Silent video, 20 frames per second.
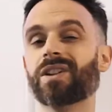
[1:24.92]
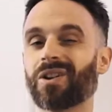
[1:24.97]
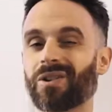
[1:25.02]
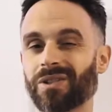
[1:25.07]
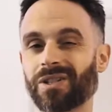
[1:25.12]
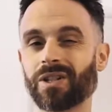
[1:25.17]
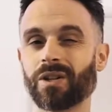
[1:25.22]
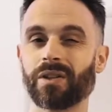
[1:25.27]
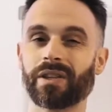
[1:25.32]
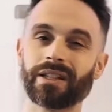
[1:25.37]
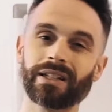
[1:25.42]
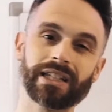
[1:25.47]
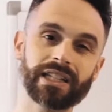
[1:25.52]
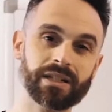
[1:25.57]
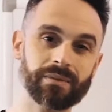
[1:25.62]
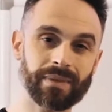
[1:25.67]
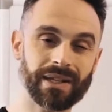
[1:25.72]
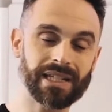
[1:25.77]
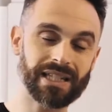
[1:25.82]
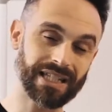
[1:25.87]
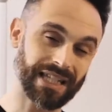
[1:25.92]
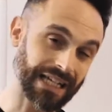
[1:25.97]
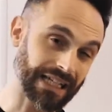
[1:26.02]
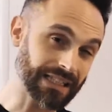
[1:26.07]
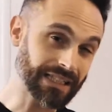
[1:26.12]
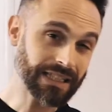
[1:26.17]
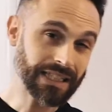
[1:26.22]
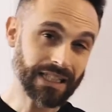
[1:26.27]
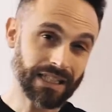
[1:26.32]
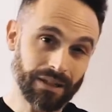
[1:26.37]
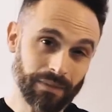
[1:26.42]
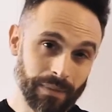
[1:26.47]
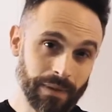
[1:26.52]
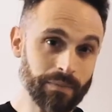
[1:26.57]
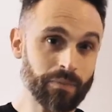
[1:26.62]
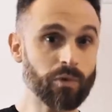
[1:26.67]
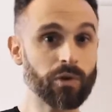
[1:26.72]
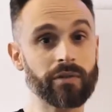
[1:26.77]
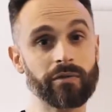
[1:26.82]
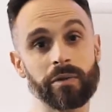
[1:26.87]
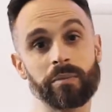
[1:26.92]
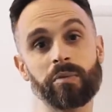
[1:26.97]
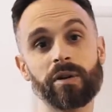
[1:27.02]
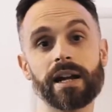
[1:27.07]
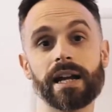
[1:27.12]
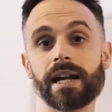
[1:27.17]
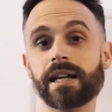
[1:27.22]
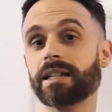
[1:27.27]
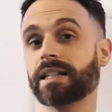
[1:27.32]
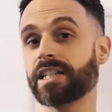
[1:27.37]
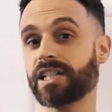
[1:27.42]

So the Legion Beats is like a little bit more of a brand.